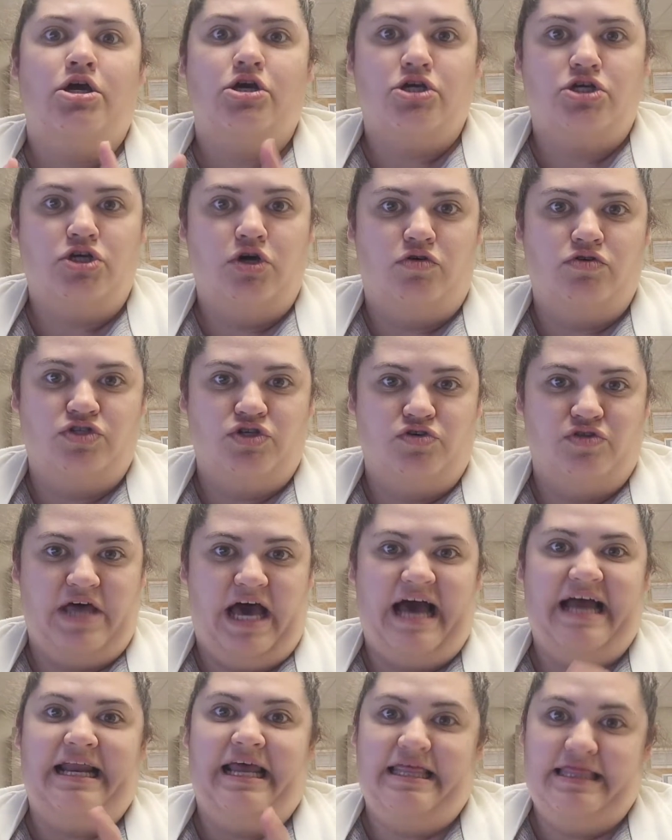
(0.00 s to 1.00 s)
go do
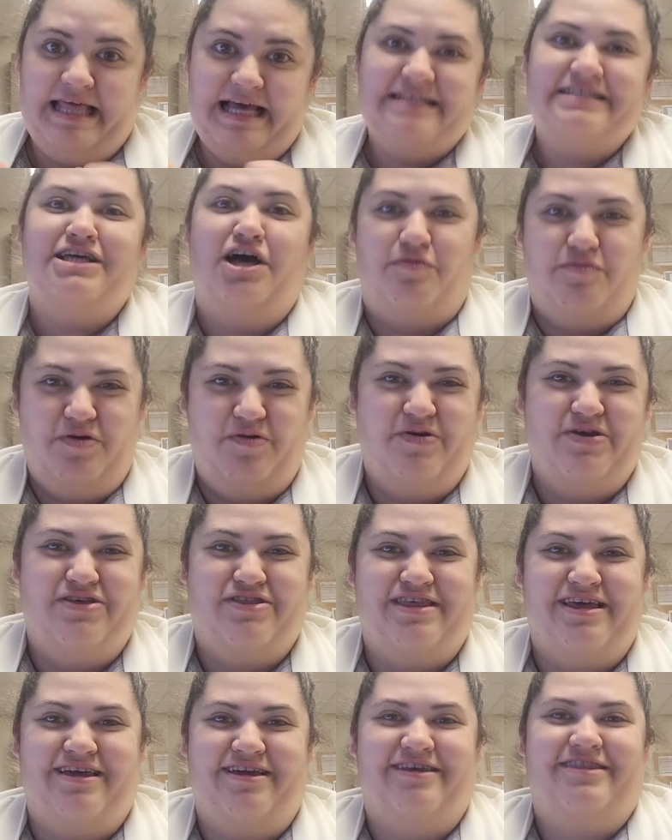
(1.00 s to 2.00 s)
that, and then tell me what you
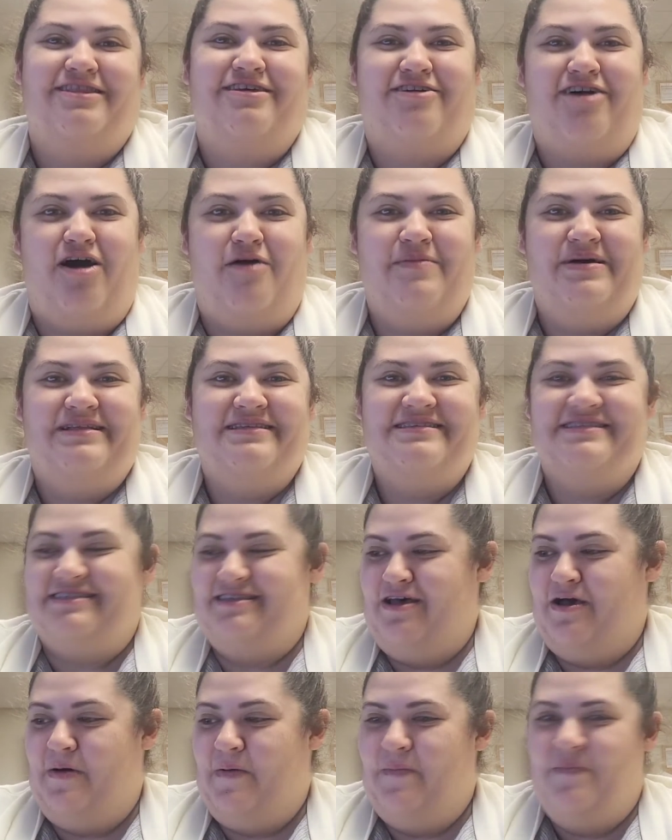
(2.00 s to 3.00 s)
think in the comments.
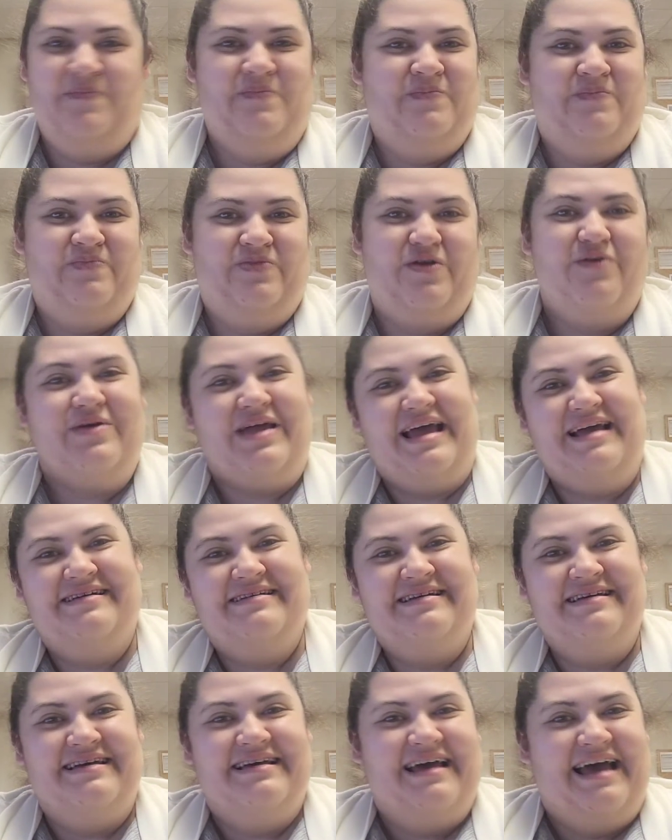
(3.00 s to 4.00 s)
Okay,
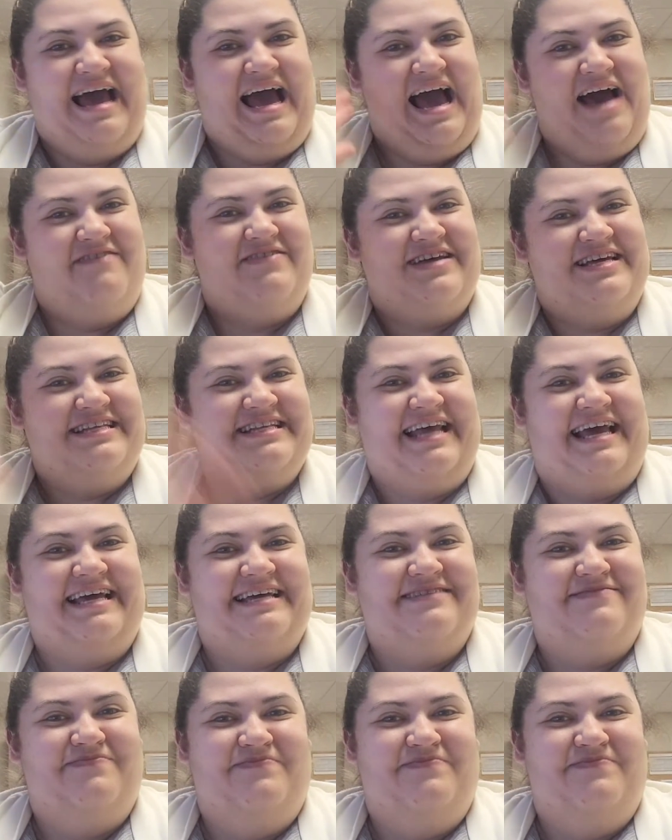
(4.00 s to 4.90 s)
have a good night.